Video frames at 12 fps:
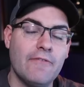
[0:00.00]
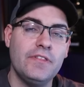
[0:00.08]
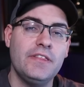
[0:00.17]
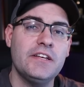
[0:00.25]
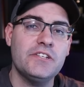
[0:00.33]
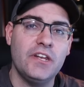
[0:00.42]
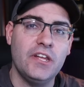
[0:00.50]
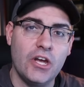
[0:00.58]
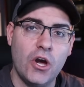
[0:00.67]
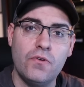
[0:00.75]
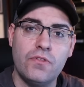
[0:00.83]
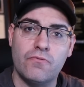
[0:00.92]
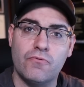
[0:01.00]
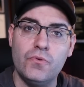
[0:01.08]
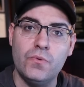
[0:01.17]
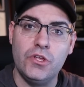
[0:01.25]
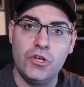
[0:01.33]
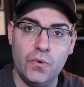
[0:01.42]
Everything is gonna go
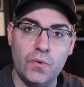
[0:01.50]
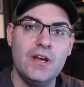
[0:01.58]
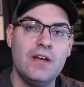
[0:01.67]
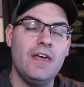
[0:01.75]
through you.